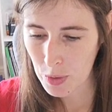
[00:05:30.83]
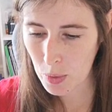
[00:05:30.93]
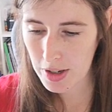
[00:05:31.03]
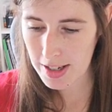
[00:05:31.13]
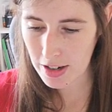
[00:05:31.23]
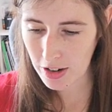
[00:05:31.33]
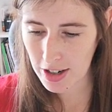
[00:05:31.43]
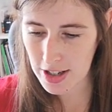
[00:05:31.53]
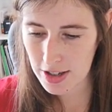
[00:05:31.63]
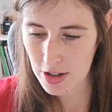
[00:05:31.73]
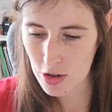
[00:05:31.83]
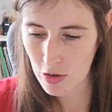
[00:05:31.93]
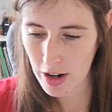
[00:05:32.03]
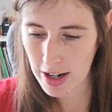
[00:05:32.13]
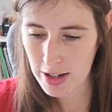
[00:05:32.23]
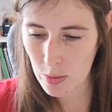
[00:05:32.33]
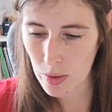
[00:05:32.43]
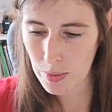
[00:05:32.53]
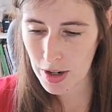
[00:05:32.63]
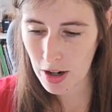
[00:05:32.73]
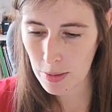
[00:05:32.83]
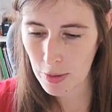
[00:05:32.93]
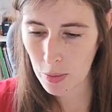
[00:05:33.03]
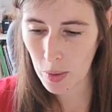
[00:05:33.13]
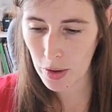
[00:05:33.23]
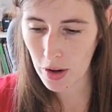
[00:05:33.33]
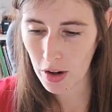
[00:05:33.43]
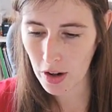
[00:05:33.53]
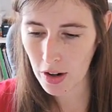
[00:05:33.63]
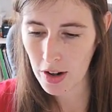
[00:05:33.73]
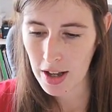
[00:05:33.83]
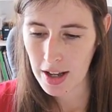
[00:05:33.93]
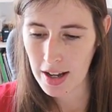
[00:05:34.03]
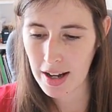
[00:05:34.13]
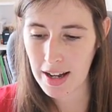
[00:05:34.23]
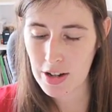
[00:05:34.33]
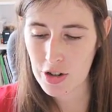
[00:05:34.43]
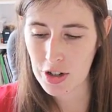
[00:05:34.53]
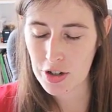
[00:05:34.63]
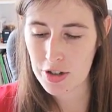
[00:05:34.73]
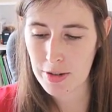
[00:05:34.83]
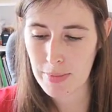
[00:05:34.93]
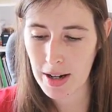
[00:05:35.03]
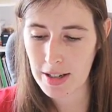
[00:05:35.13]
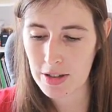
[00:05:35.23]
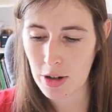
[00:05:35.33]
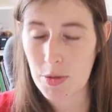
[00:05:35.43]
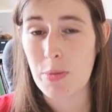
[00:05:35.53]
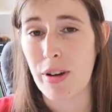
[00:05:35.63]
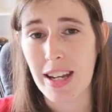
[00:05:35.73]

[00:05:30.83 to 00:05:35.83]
once I got into this trade, when we got above 1R, I actually adjusted my stop to